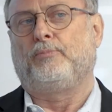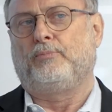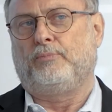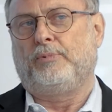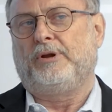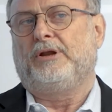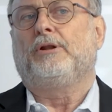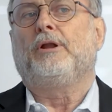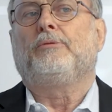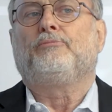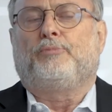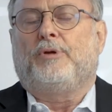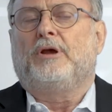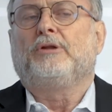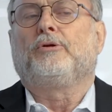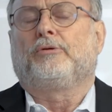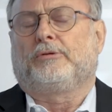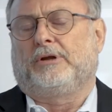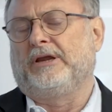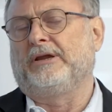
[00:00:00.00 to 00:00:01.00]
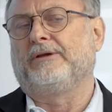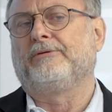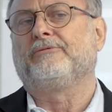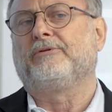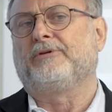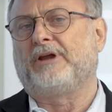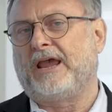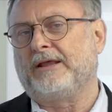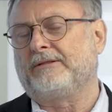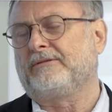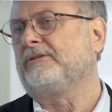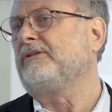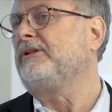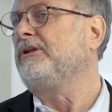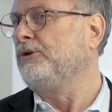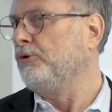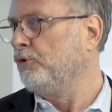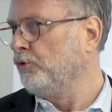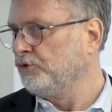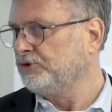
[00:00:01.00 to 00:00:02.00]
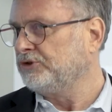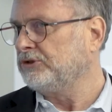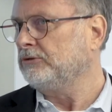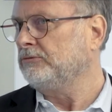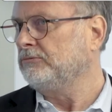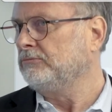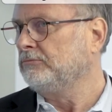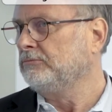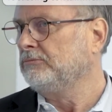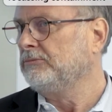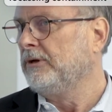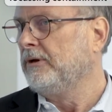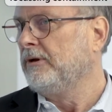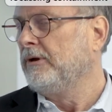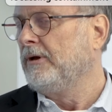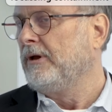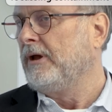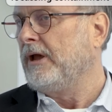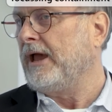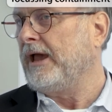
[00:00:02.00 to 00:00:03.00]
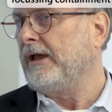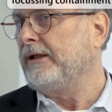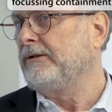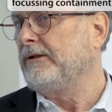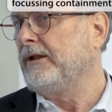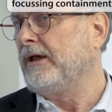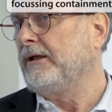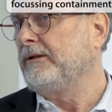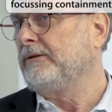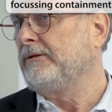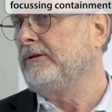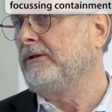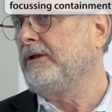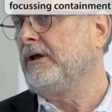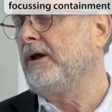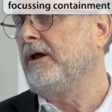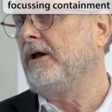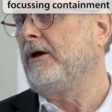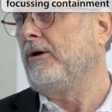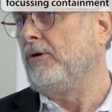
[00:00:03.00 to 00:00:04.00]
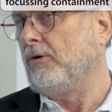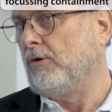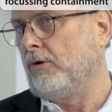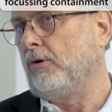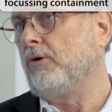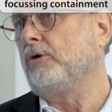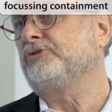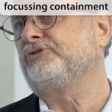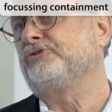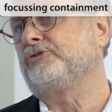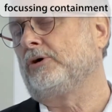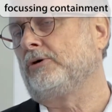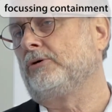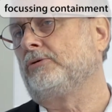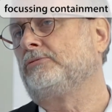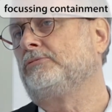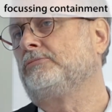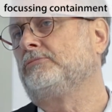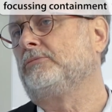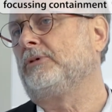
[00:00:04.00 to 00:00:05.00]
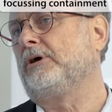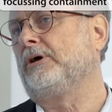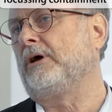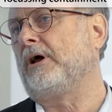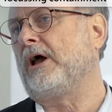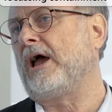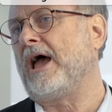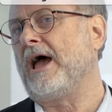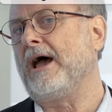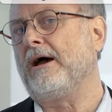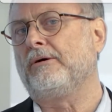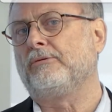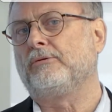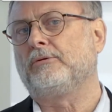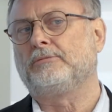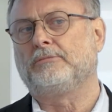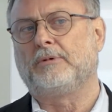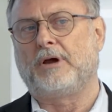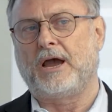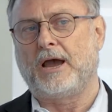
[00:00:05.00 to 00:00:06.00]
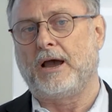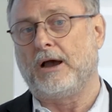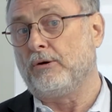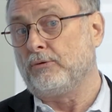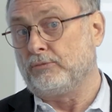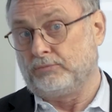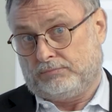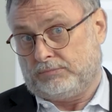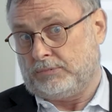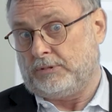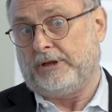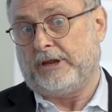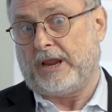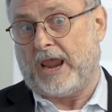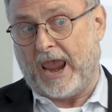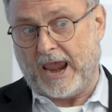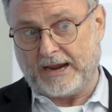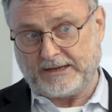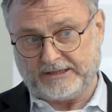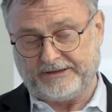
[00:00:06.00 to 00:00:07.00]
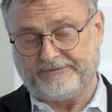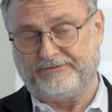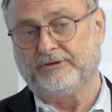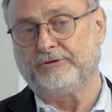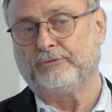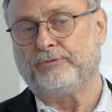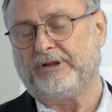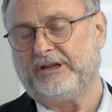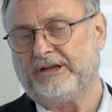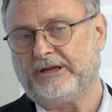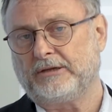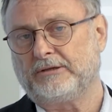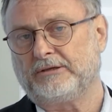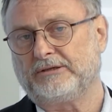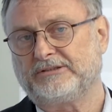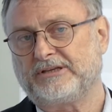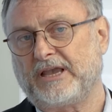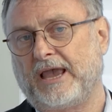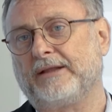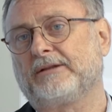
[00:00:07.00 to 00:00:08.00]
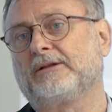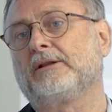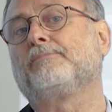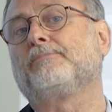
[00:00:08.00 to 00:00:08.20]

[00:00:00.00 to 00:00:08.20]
We, we are looking at dilution and, and uh, also uh, how, how the active ingredient is handled,